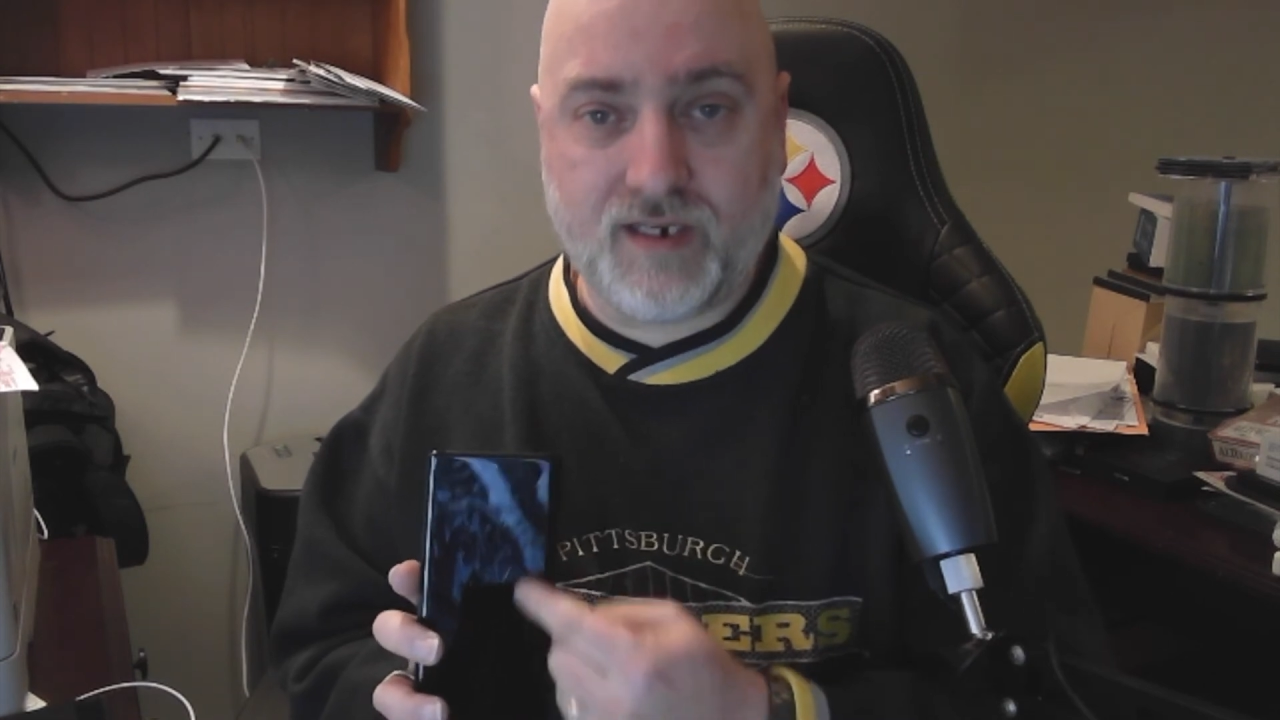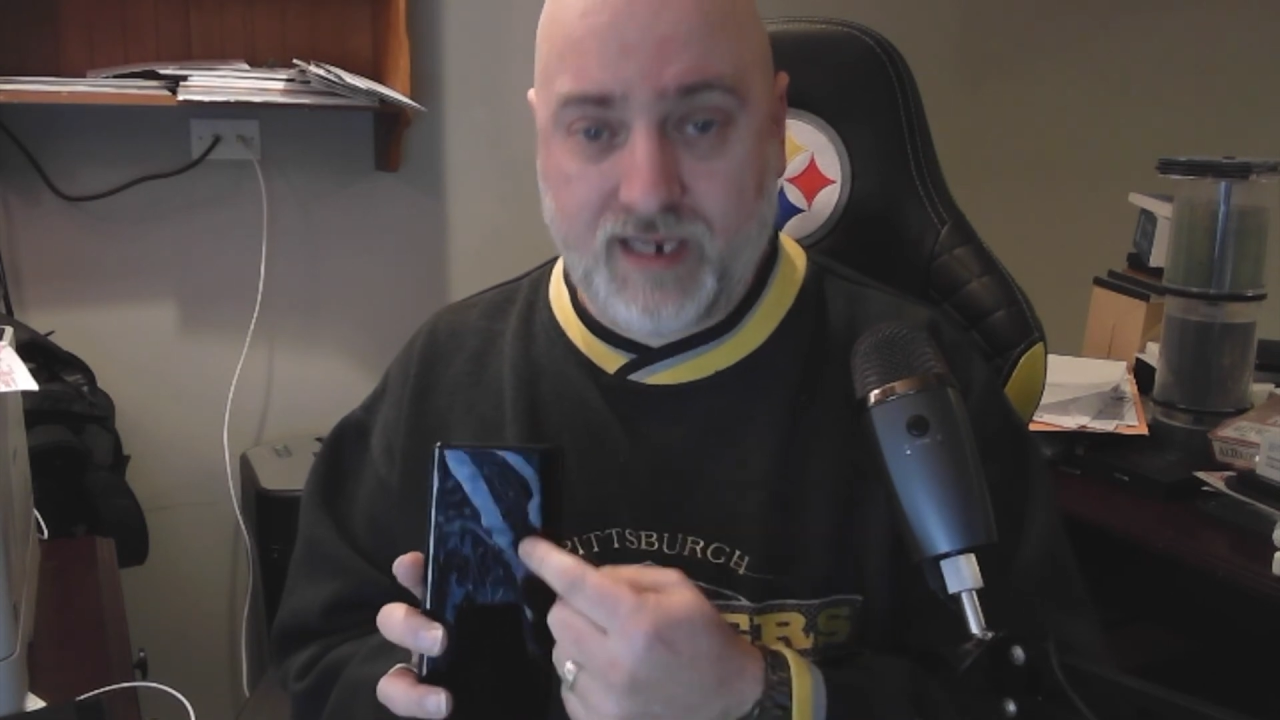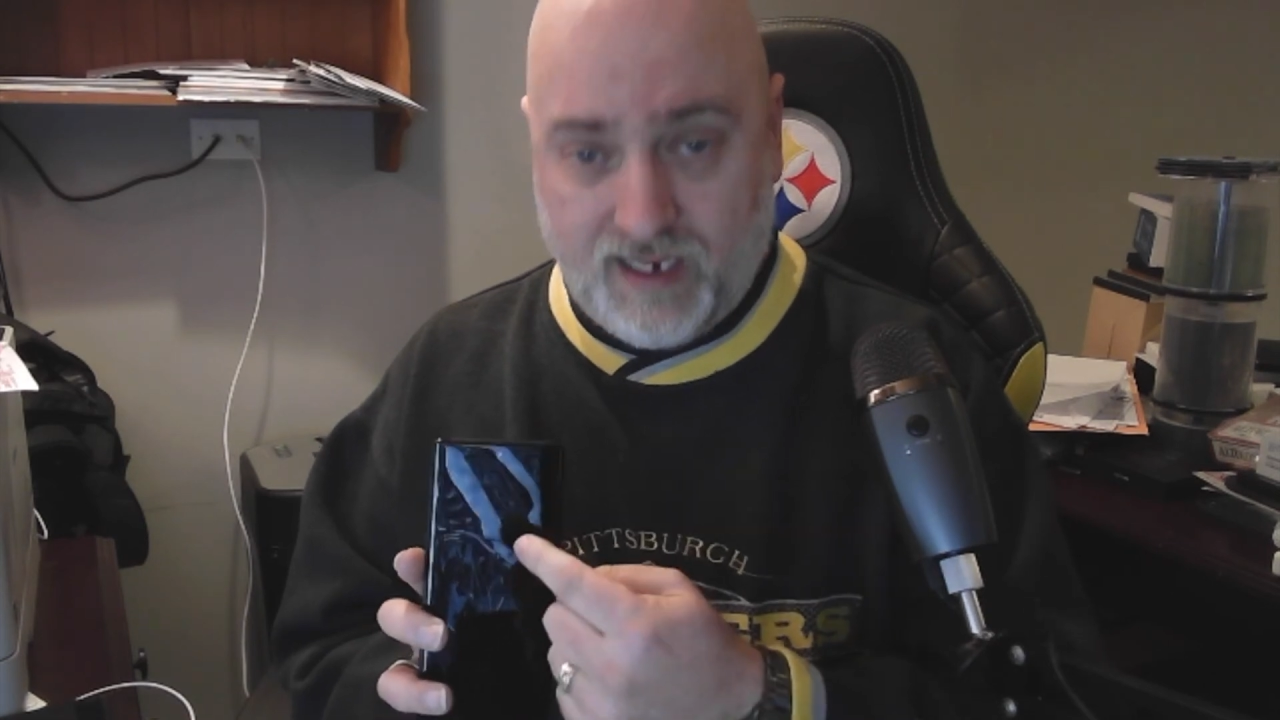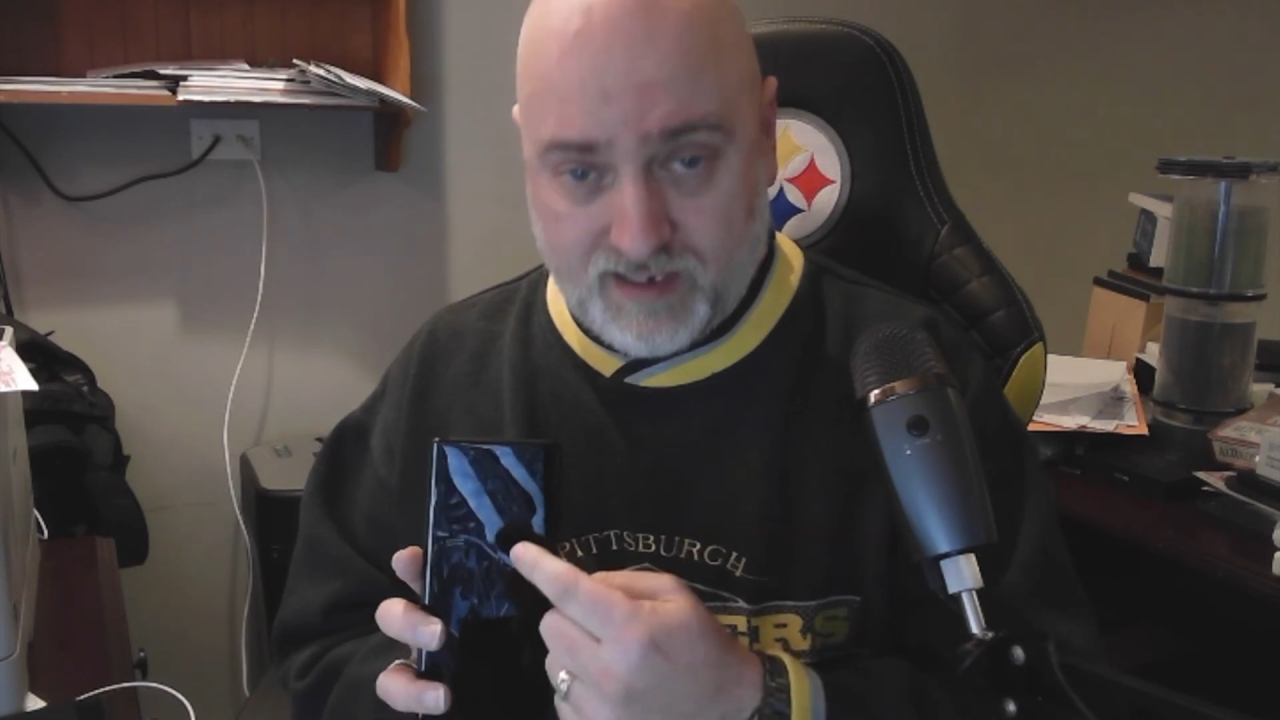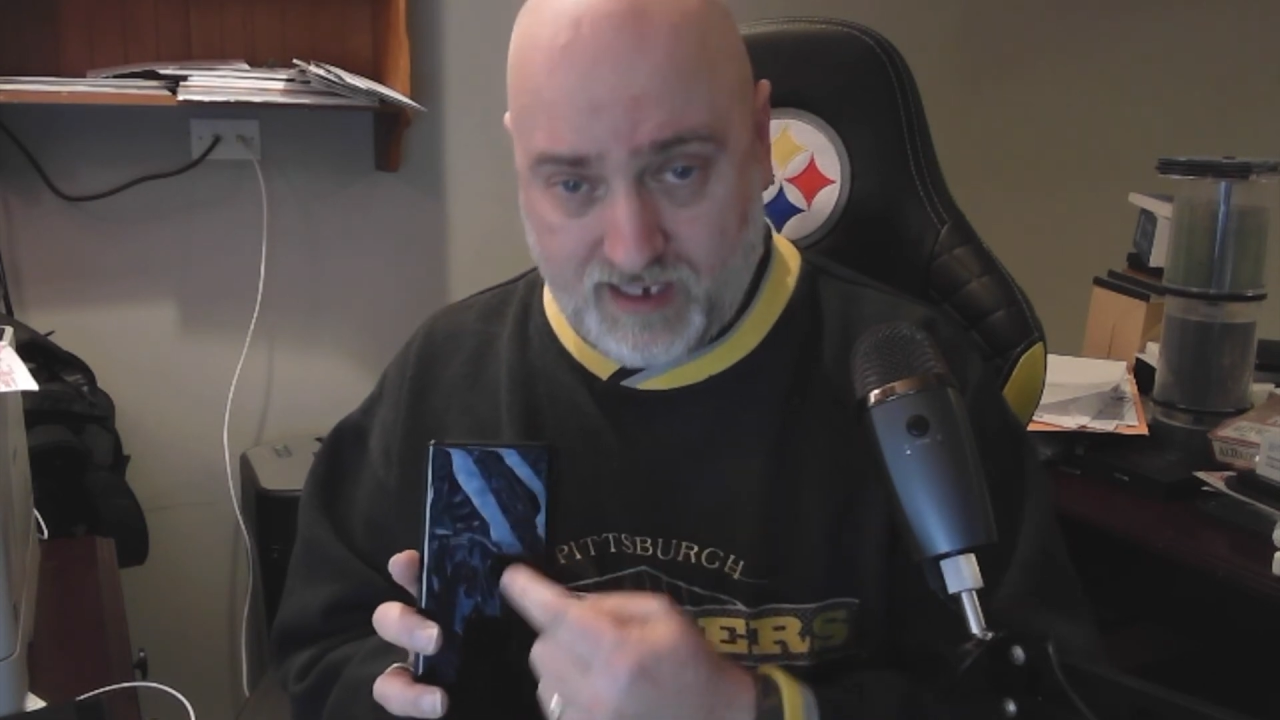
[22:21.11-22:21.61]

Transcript: test